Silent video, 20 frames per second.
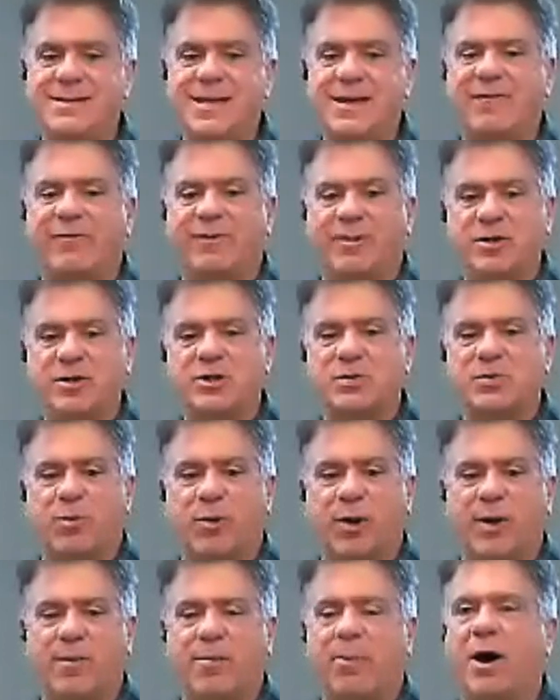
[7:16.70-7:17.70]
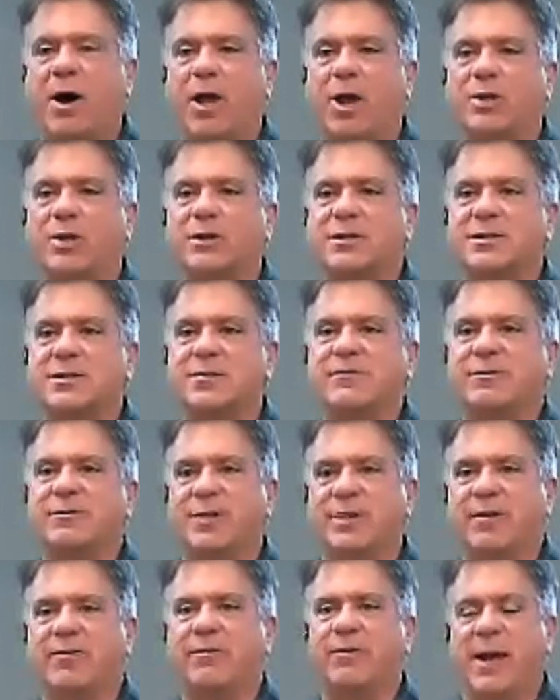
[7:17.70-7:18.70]
different spray bottles
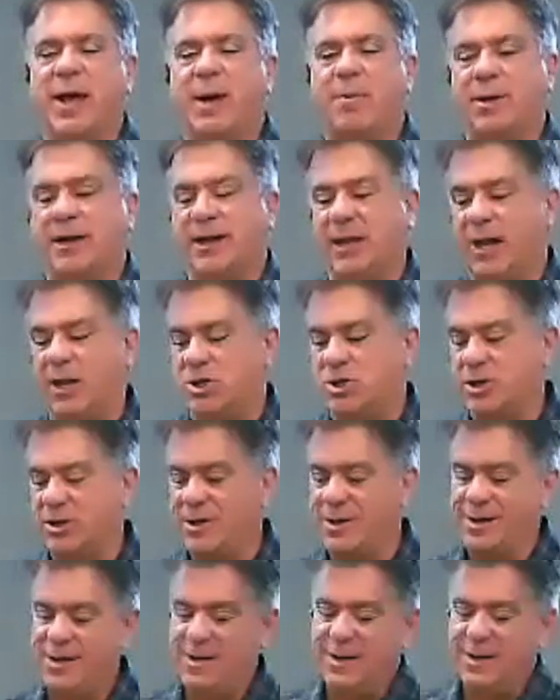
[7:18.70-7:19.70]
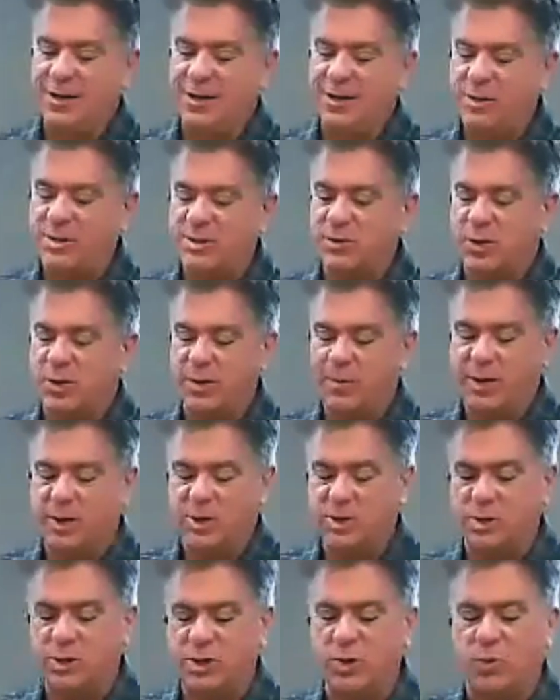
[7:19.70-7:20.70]
for different application. Always want to
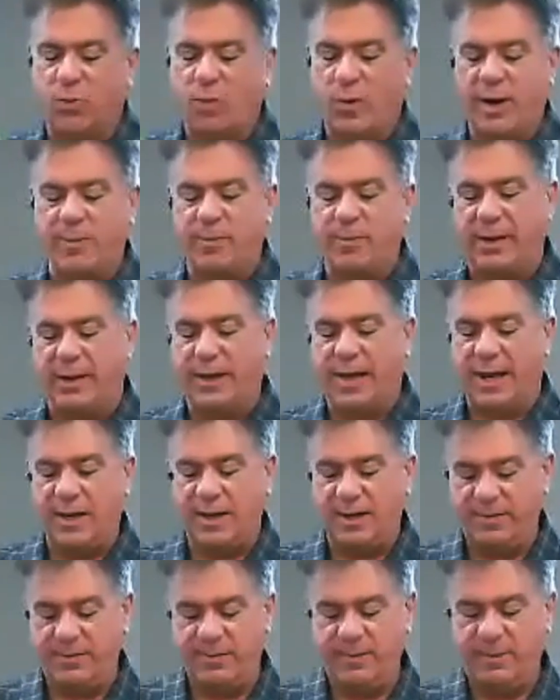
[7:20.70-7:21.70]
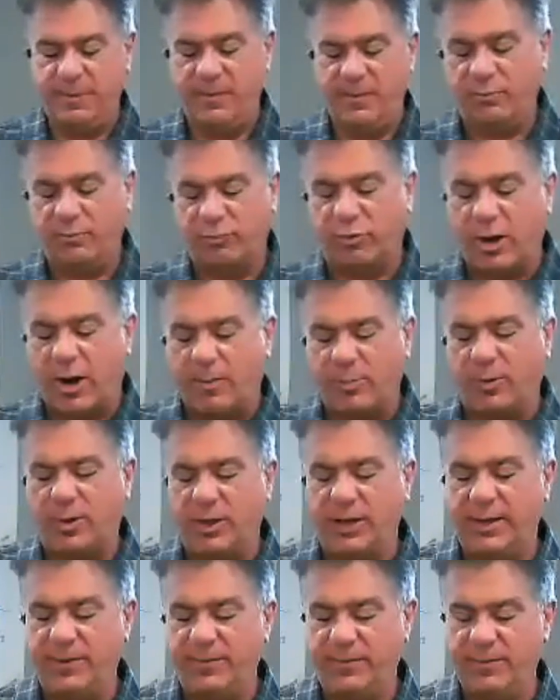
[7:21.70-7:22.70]
make sure you wipe again
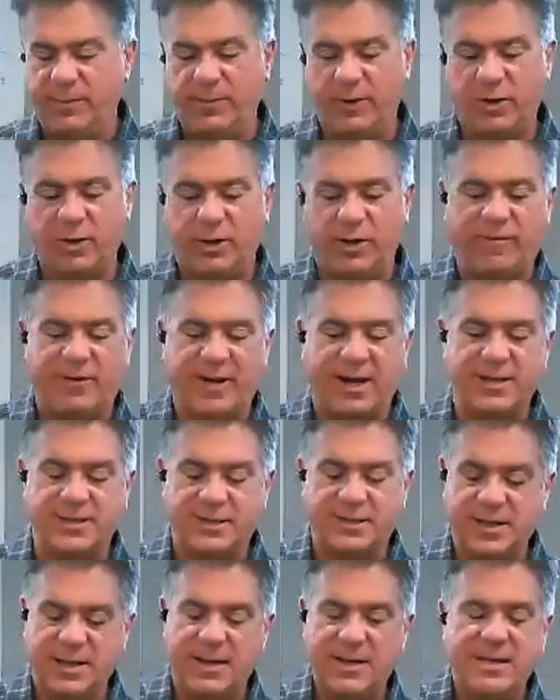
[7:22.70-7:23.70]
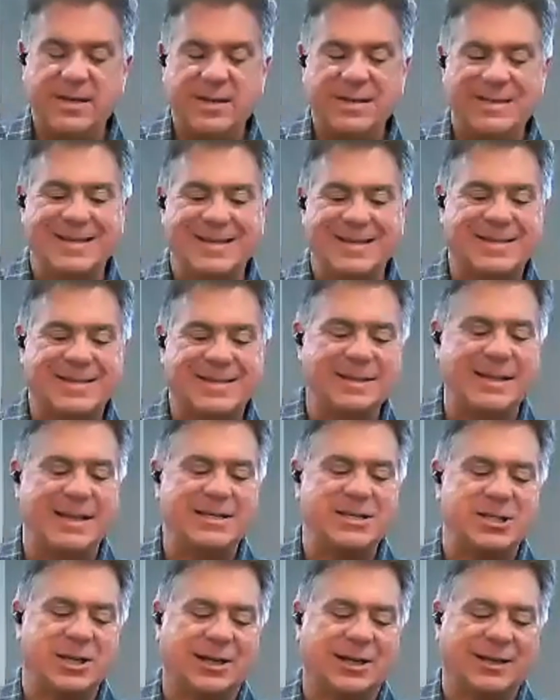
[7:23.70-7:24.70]
properly your device. This
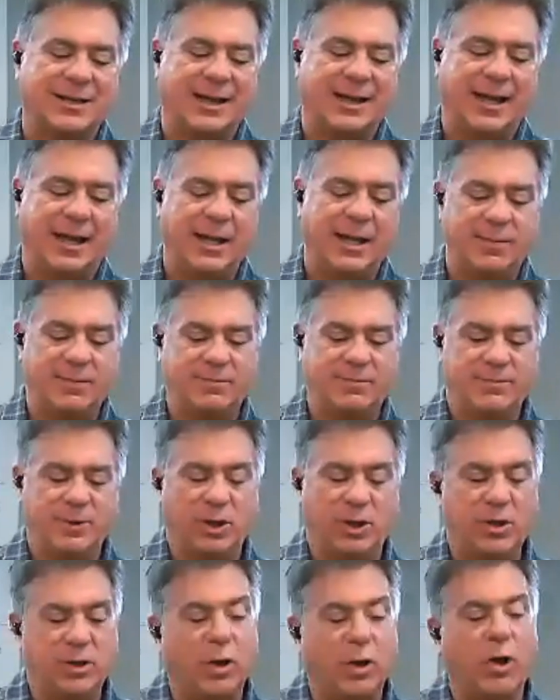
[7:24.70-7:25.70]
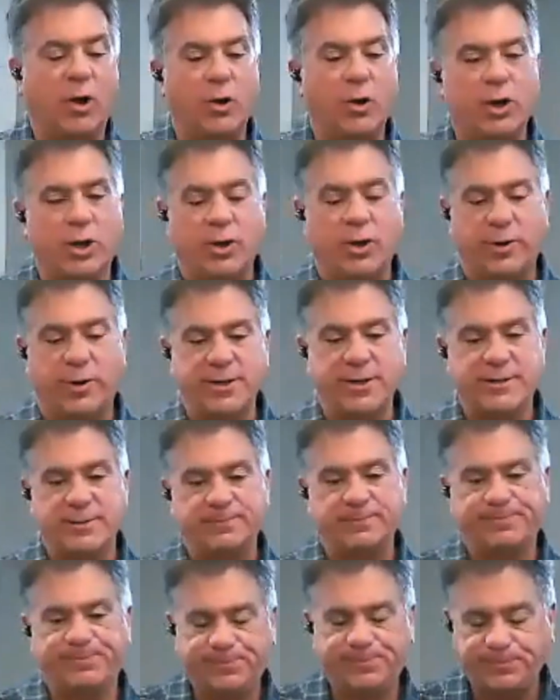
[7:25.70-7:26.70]
needs to click in. You heard the
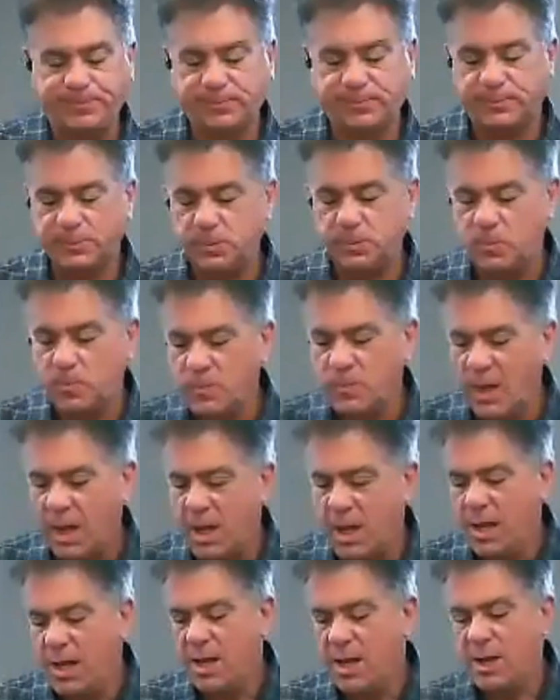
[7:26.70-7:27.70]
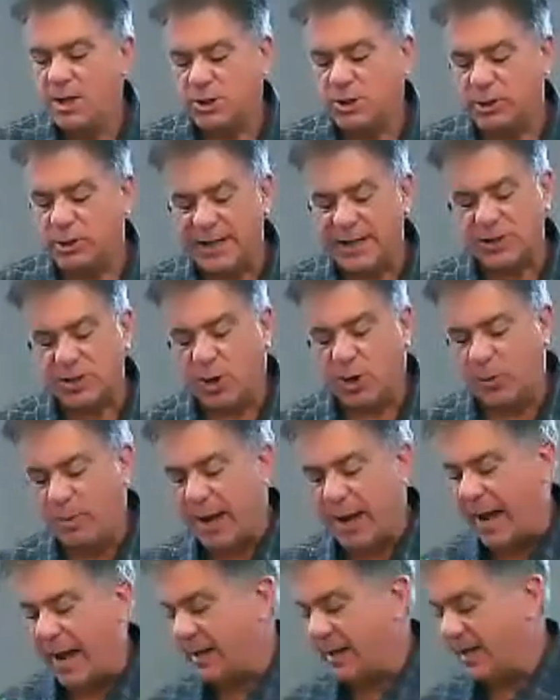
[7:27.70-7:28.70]
noise. So let's go
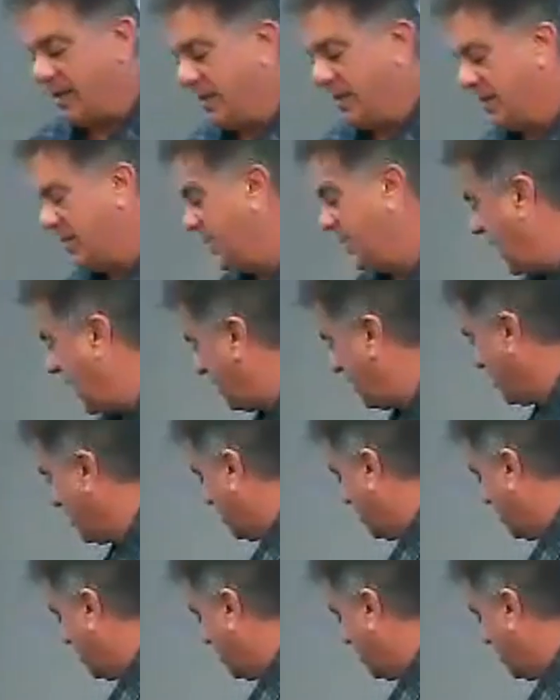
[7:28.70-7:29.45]
back and